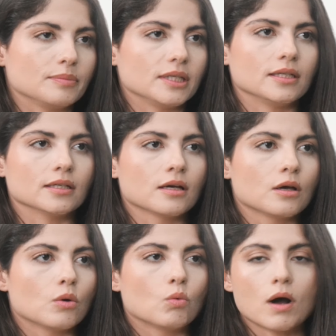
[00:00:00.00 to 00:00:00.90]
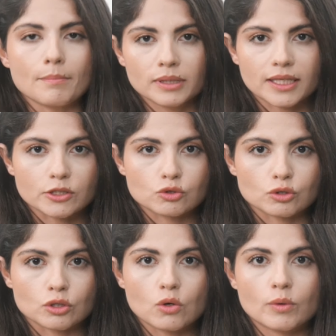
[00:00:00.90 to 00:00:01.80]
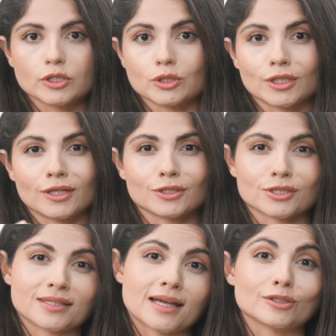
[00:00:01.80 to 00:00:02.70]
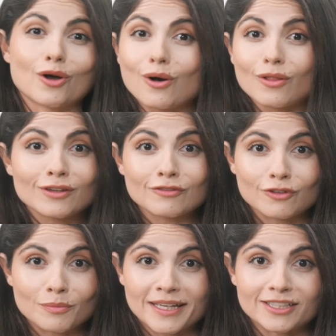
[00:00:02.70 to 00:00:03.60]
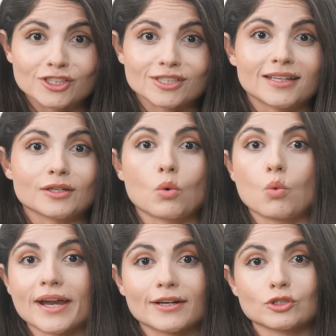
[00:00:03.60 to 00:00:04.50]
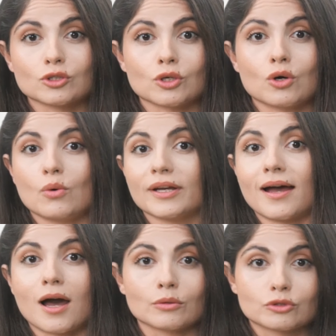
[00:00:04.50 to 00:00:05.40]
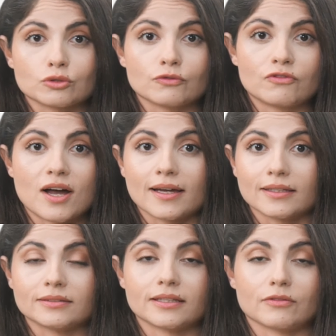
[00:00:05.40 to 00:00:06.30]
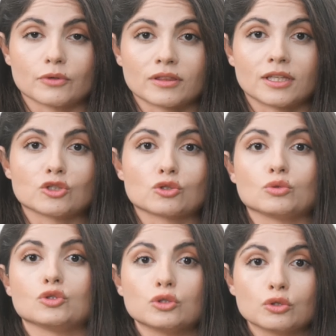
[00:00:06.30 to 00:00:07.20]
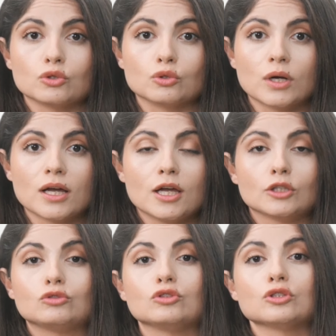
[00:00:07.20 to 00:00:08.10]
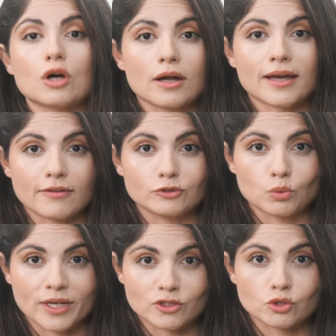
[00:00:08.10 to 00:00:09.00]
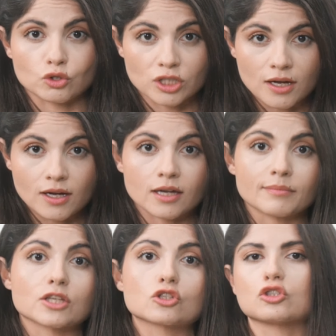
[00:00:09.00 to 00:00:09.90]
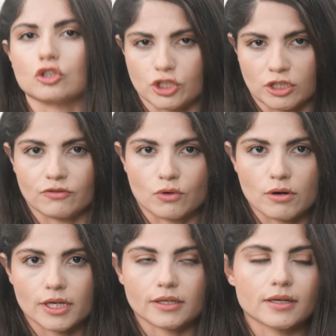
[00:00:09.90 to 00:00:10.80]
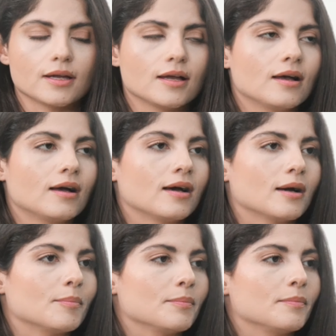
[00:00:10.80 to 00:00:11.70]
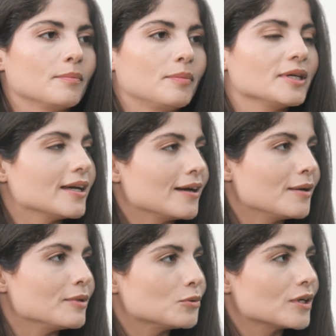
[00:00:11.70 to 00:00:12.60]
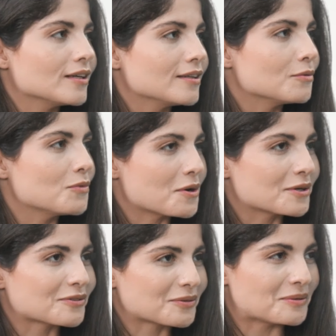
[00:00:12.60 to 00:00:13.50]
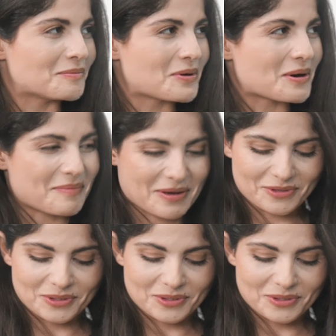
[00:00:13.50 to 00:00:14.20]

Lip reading: be one place to go when you're going to understand all the information, where to go and how to find everything, so you do not have to waste your time searching for it. But yeah, Amy, do you want to walk us through more about